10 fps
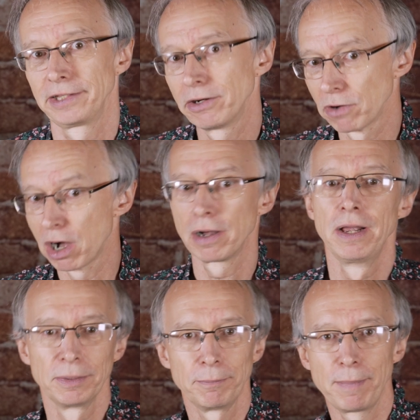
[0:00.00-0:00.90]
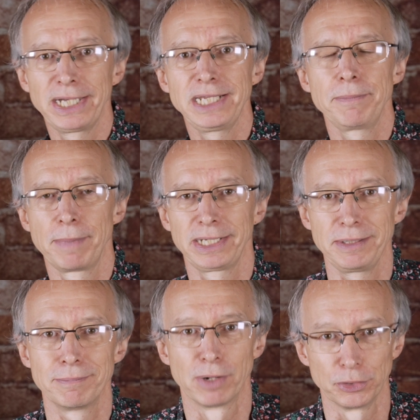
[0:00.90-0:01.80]
there are many,
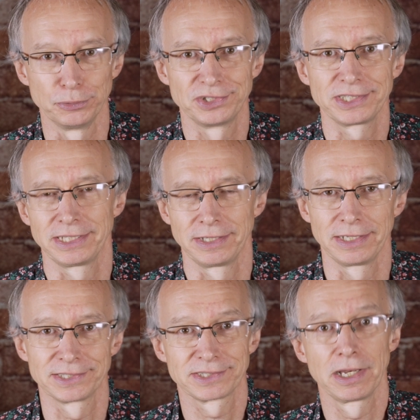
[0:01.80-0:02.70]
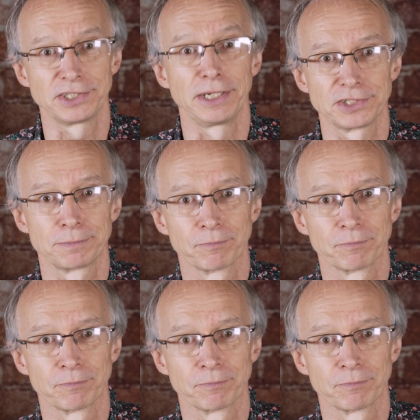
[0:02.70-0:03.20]
many modes in this light.